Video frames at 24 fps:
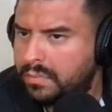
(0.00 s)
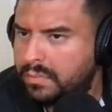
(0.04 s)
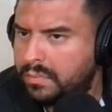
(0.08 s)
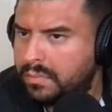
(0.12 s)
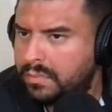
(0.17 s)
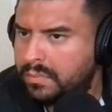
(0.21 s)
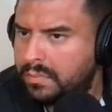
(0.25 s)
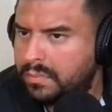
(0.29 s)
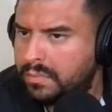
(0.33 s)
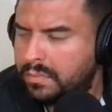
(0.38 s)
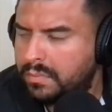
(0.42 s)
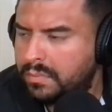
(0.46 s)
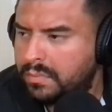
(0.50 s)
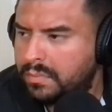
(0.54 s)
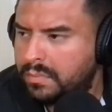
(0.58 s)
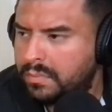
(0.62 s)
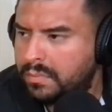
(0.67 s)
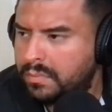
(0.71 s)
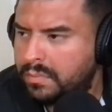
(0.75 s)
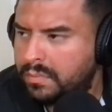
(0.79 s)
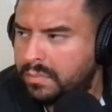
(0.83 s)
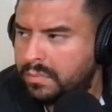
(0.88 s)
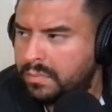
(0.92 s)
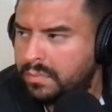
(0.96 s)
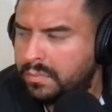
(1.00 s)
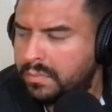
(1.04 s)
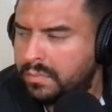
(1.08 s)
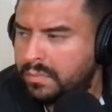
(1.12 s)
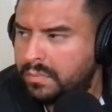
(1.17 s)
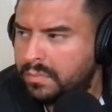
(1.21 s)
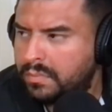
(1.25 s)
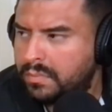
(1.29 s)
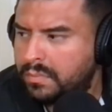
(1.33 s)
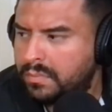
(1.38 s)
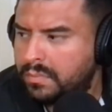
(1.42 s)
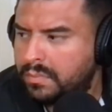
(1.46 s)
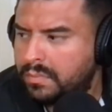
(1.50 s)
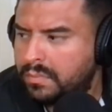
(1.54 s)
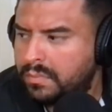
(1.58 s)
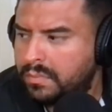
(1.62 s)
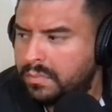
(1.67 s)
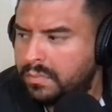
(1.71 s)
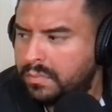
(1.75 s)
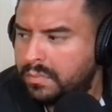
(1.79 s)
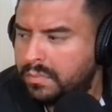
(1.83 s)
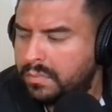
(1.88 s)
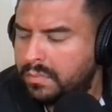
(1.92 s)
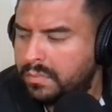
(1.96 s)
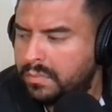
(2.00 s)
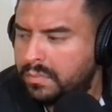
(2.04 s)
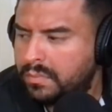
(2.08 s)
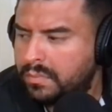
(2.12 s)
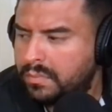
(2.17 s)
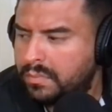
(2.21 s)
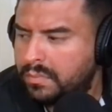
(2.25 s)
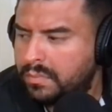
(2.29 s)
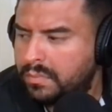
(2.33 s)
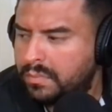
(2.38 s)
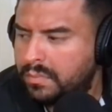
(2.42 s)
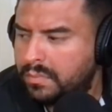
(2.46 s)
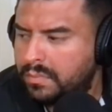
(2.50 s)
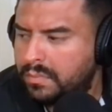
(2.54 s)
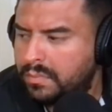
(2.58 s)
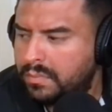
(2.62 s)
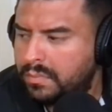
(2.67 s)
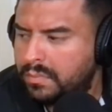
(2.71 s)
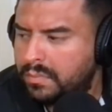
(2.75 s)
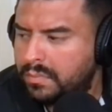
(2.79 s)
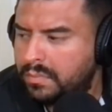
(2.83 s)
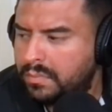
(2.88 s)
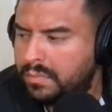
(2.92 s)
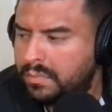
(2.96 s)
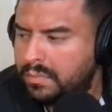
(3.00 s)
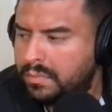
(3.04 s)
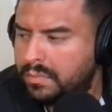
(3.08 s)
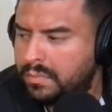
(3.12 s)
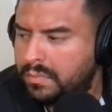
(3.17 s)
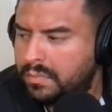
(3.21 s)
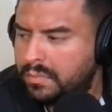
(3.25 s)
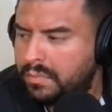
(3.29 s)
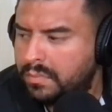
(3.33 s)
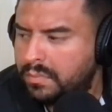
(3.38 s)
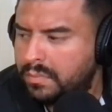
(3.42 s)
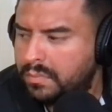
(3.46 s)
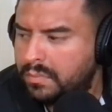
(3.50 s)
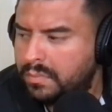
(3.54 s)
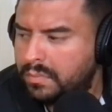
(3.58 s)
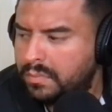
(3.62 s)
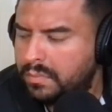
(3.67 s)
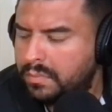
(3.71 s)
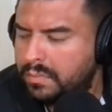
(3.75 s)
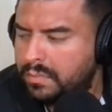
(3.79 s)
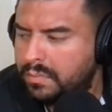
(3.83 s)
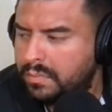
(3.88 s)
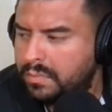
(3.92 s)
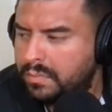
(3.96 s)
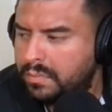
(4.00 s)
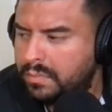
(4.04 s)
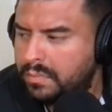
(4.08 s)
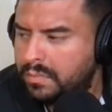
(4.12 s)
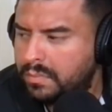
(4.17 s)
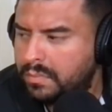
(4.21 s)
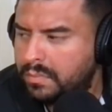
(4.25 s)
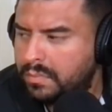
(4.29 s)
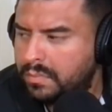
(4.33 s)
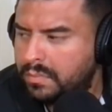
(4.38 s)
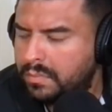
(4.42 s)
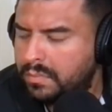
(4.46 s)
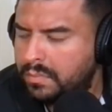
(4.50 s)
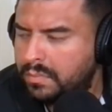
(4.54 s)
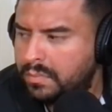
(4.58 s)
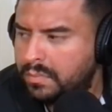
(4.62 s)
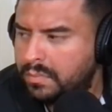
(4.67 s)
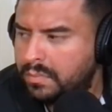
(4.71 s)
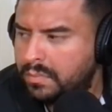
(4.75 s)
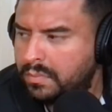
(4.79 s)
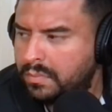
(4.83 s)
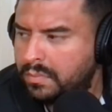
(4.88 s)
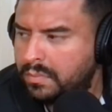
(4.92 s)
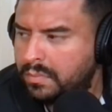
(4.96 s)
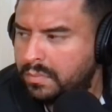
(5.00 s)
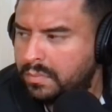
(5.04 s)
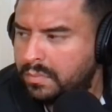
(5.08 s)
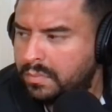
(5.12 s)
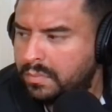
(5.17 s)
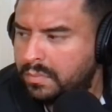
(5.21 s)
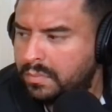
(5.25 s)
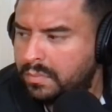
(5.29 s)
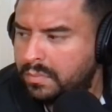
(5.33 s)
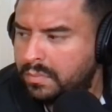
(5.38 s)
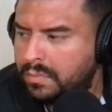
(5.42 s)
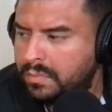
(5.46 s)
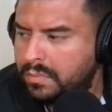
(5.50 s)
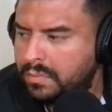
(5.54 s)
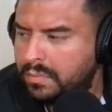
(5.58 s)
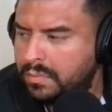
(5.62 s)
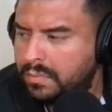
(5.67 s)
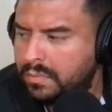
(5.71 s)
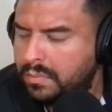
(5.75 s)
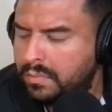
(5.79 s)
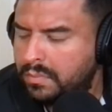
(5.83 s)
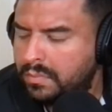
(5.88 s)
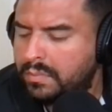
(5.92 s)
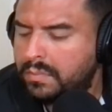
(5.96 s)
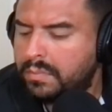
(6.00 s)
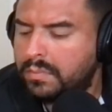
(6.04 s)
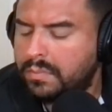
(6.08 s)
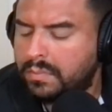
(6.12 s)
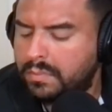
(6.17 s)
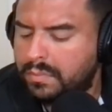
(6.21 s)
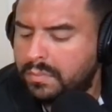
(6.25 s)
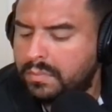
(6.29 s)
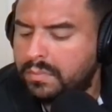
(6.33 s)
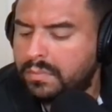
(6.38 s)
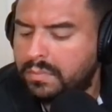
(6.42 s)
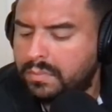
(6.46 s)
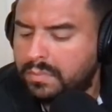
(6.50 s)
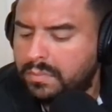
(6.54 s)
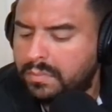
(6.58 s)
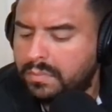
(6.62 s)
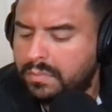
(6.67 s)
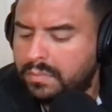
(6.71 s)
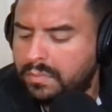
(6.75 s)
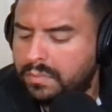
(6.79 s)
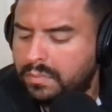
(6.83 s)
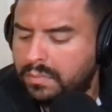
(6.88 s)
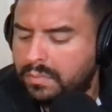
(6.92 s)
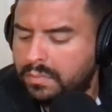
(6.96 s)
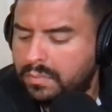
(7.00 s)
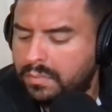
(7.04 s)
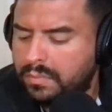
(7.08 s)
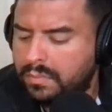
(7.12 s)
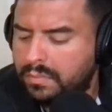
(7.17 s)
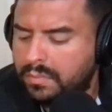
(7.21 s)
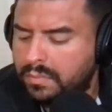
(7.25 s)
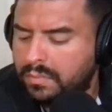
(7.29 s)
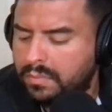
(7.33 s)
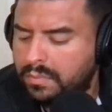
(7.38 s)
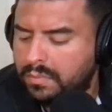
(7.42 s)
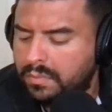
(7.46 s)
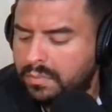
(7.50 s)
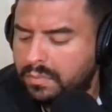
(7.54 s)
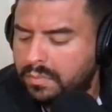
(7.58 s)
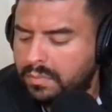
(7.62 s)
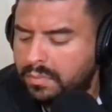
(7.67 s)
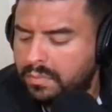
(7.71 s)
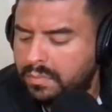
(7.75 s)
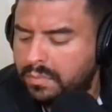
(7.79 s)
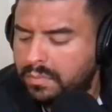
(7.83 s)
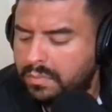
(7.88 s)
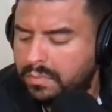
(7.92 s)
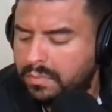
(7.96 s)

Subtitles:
The person shown says nothing.